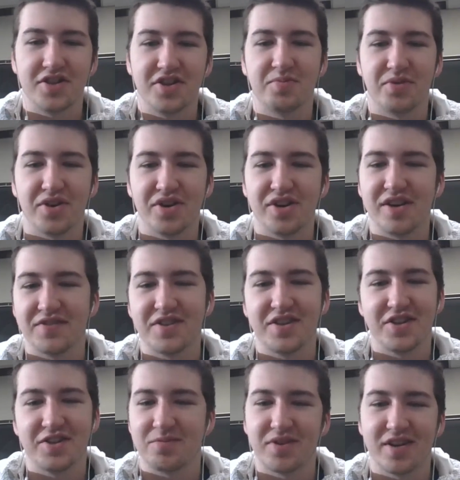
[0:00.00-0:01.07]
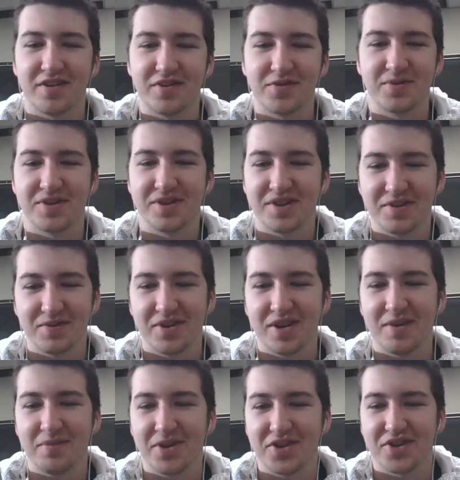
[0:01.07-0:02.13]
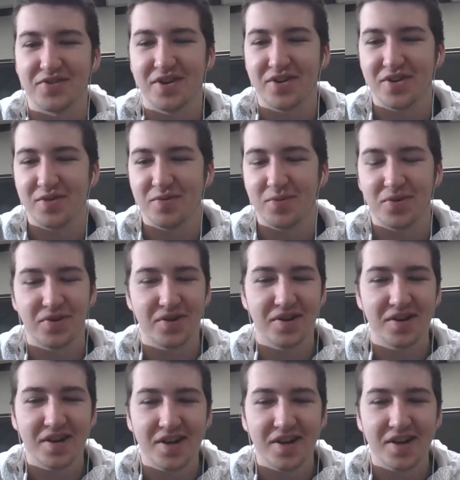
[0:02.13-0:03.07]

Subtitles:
It's playoffs. It's playoffs. we're not messing around no more.